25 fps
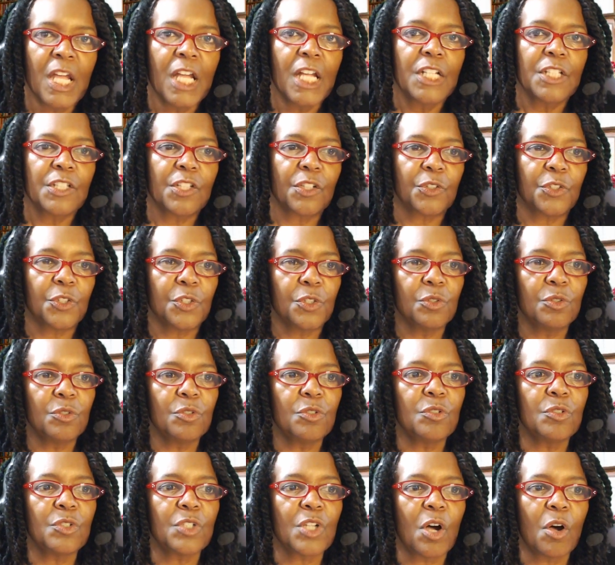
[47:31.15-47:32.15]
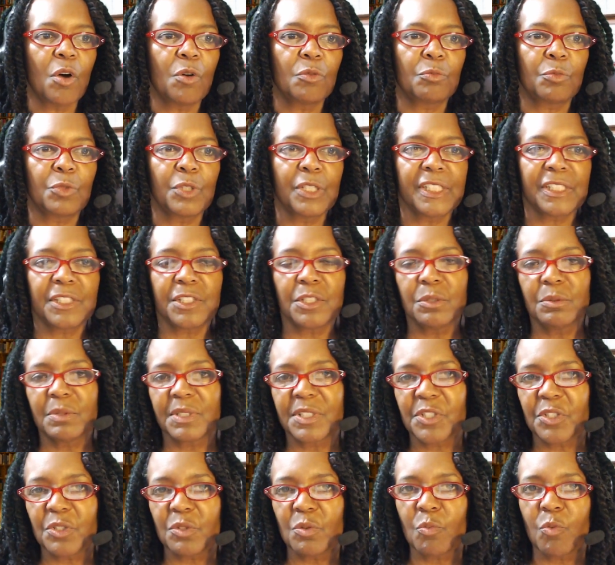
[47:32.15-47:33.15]
So you don't really do
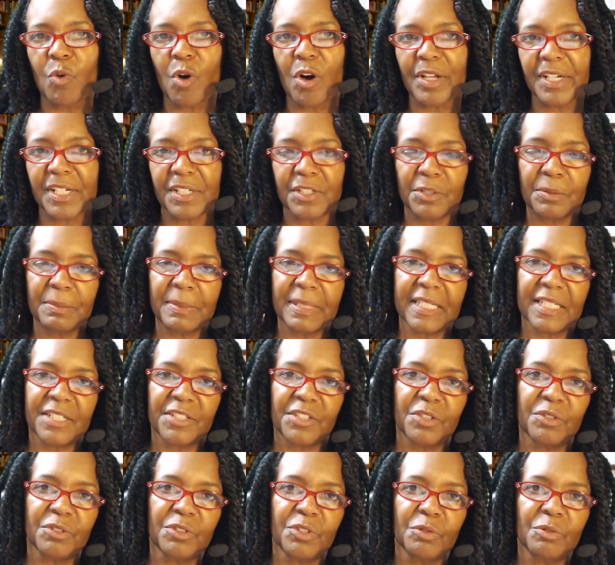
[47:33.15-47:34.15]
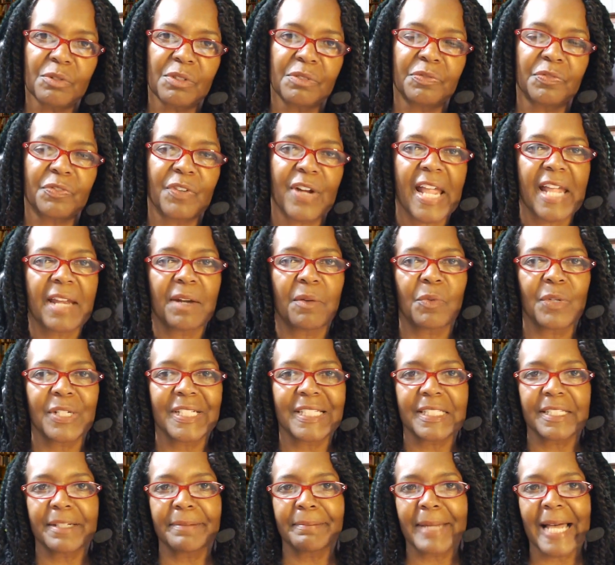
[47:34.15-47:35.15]
what you want to do because you're too afraid of what
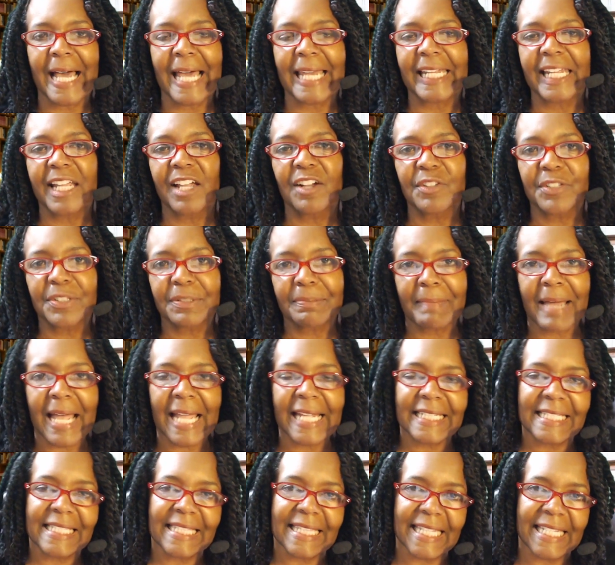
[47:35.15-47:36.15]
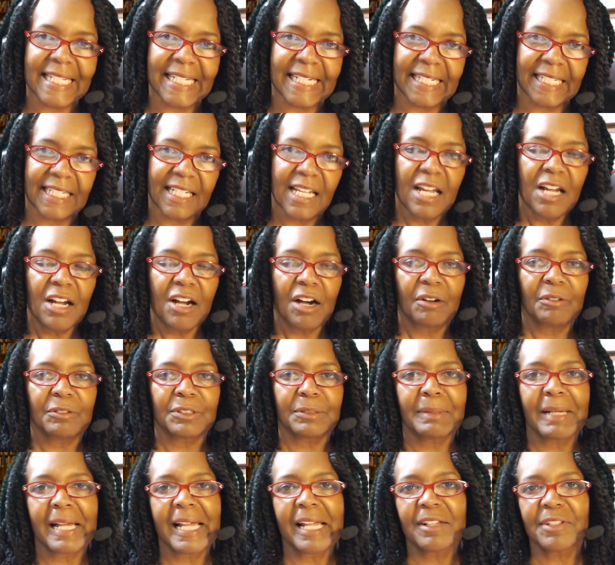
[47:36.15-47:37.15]
somebody else might think or what
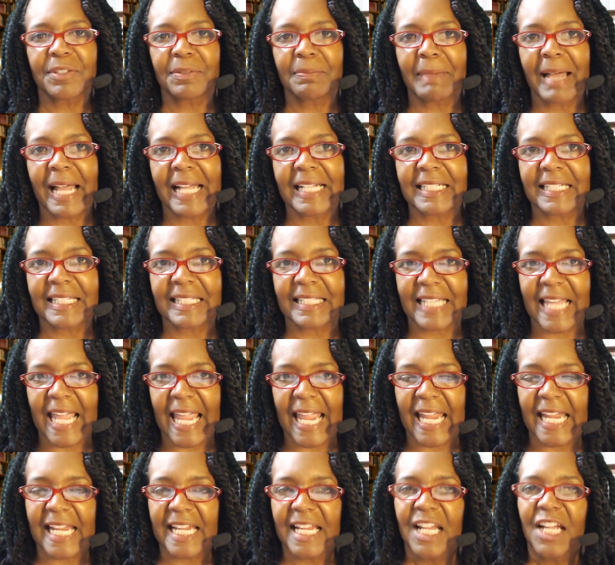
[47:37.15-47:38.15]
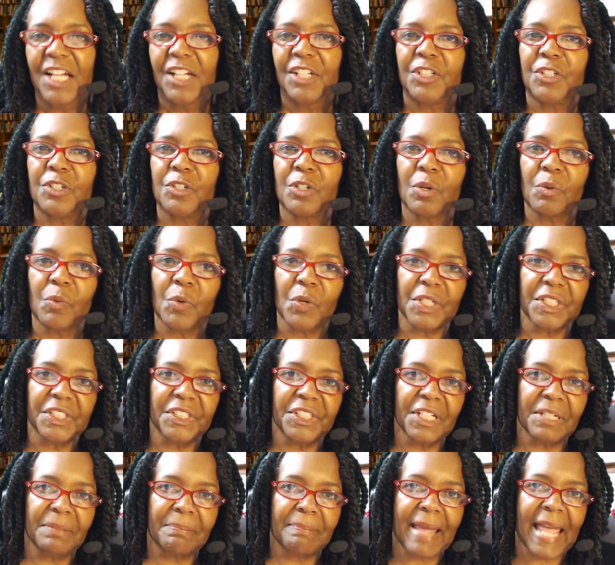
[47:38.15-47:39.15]
somebody else might say. You don't want to
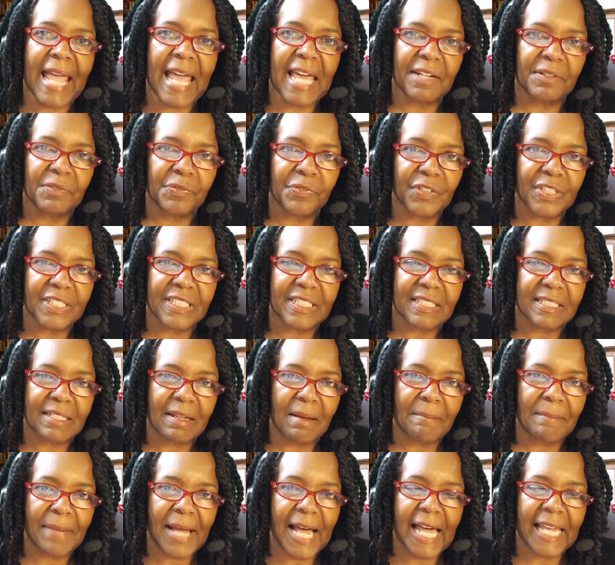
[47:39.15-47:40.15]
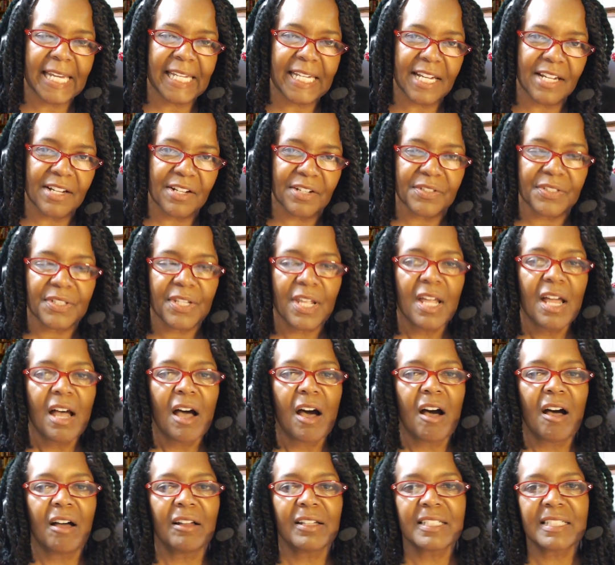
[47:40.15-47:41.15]
look bad in front of somebody else.
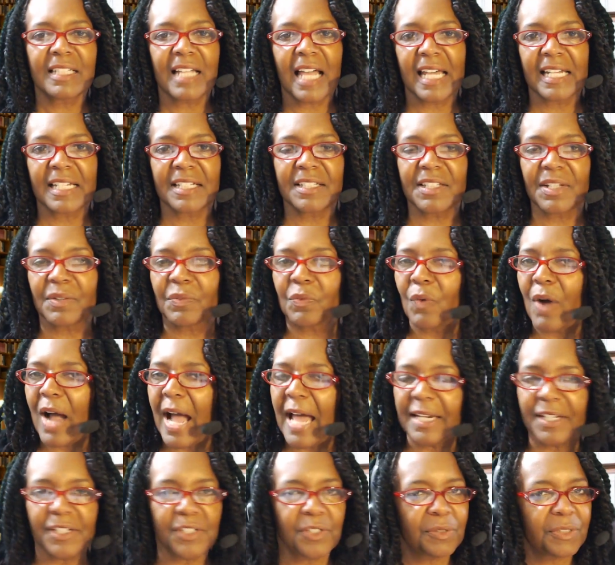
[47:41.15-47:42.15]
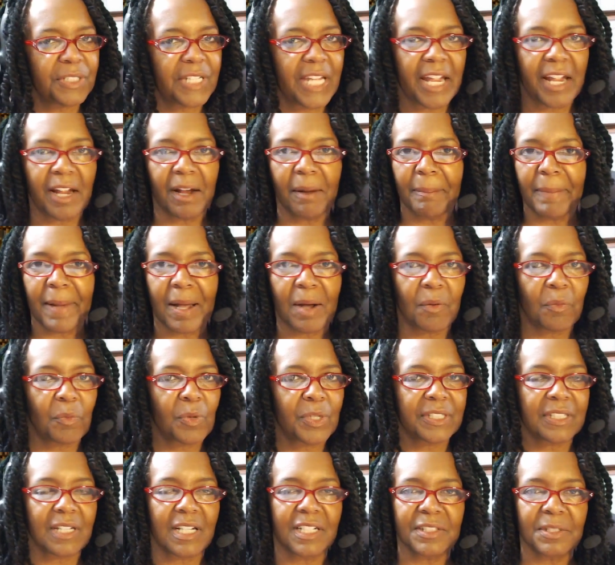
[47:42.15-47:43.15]
All this kind of stuff. Why do you care about
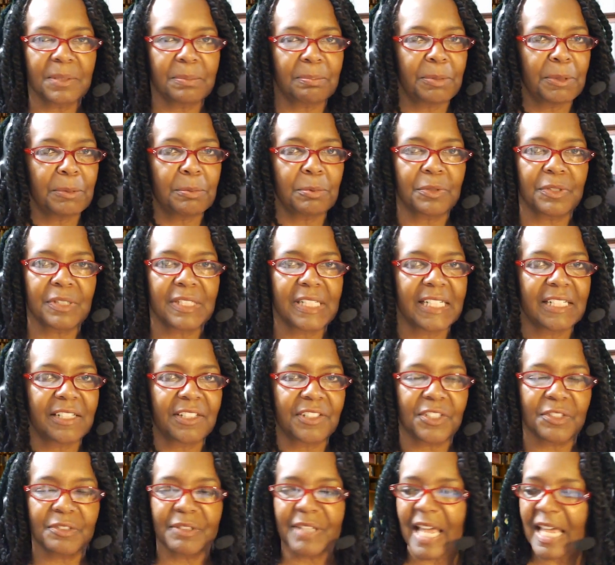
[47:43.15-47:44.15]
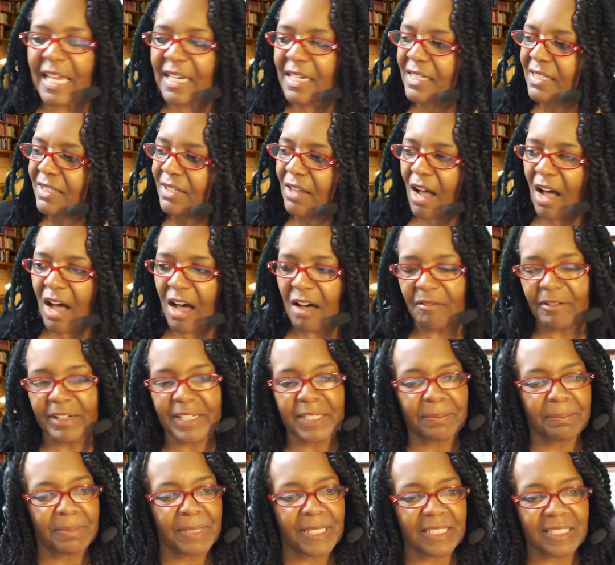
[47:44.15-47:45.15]
what other people think or do? That has always
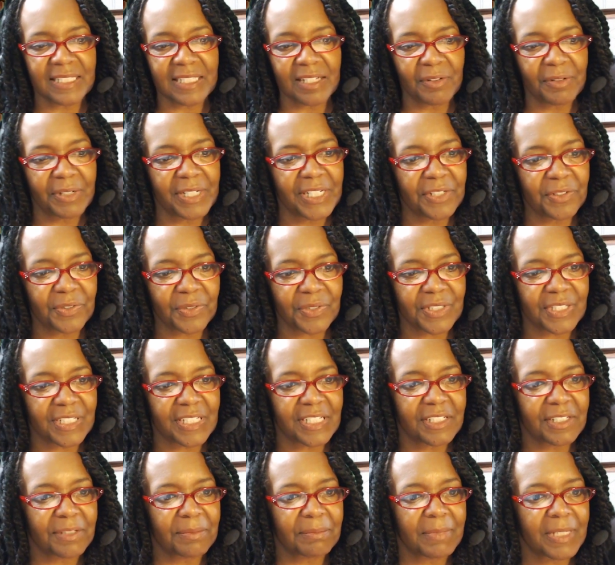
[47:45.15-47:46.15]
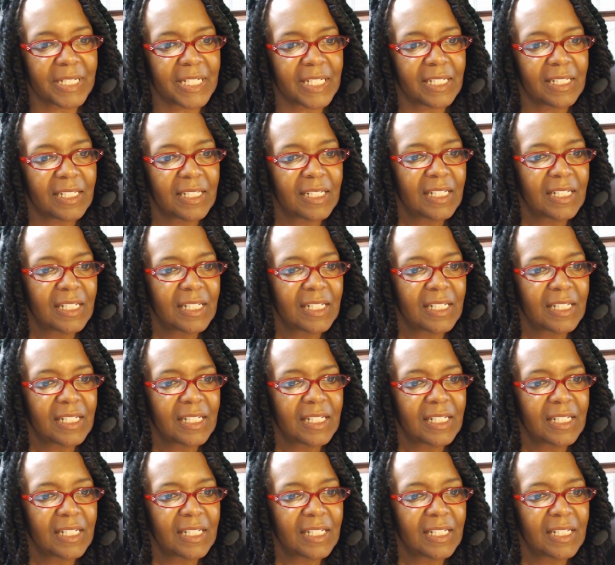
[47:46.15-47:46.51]
been so interesting to me.